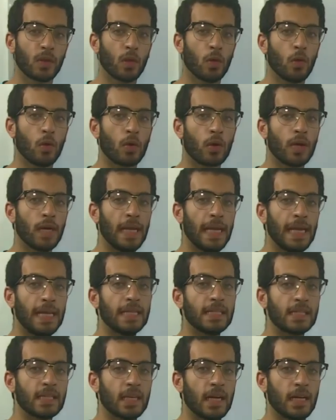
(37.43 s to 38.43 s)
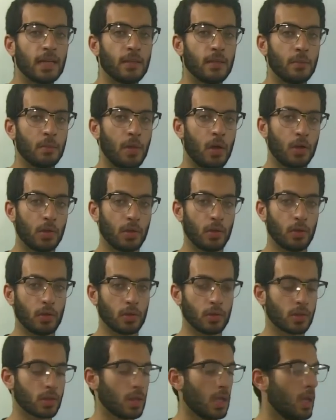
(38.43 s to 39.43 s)
or inside the
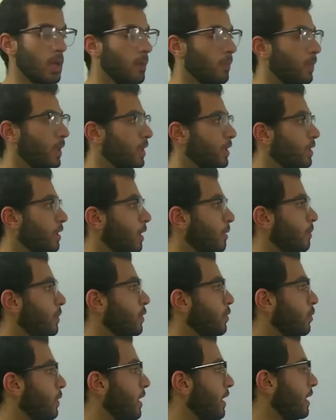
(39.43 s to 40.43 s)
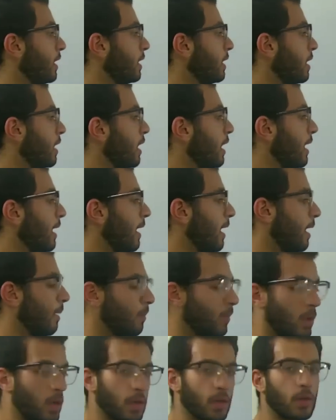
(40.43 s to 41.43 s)
molecules, but not between a
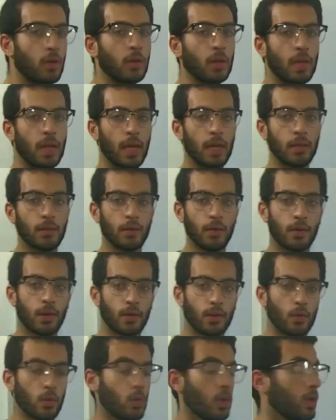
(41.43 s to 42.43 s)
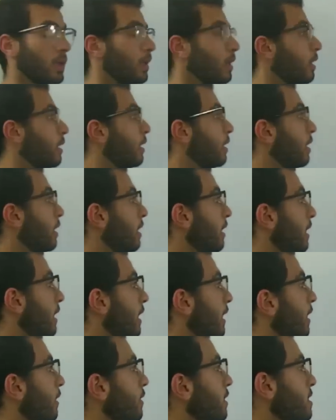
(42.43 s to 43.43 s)
molecule and another one.
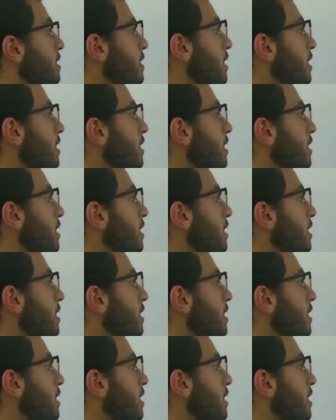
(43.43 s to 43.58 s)
Here is